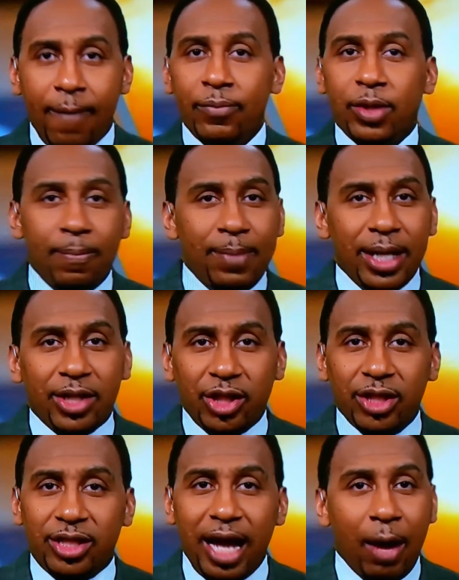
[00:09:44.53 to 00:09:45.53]

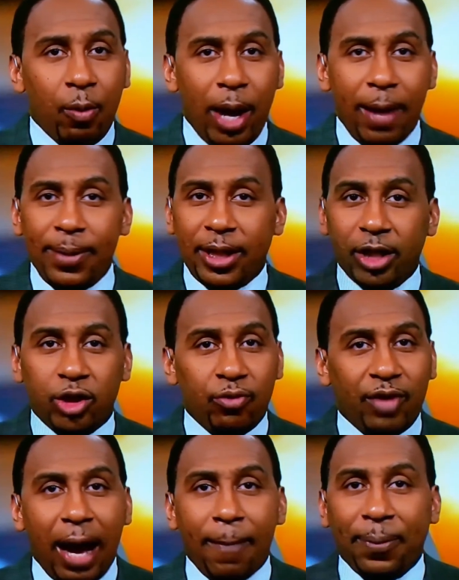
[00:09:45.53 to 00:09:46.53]
diminishes that way, because you've
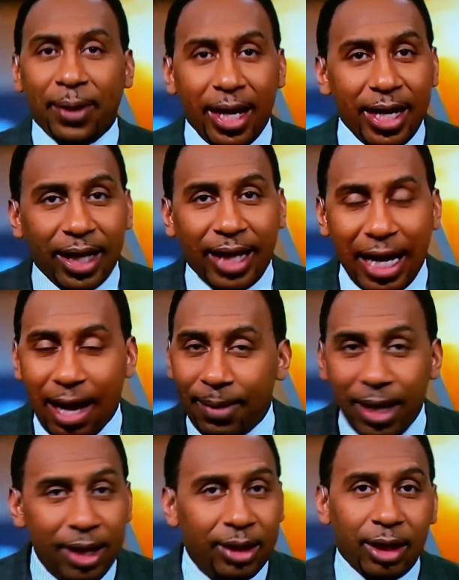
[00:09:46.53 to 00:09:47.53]
got plenty of guys. I
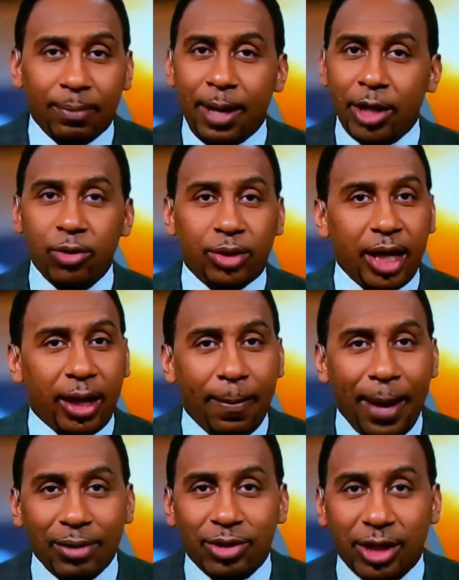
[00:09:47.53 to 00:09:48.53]
mean, look, man, you think
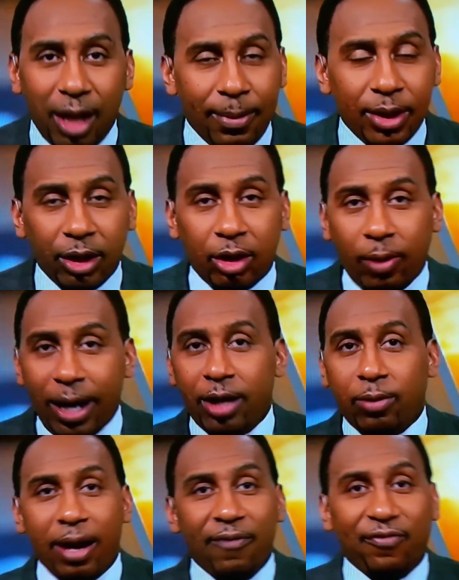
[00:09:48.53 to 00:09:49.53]
about some of the great
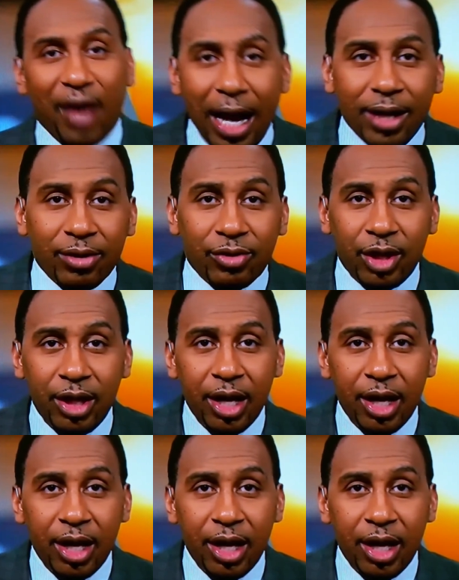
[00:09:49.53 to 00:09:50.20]
fighters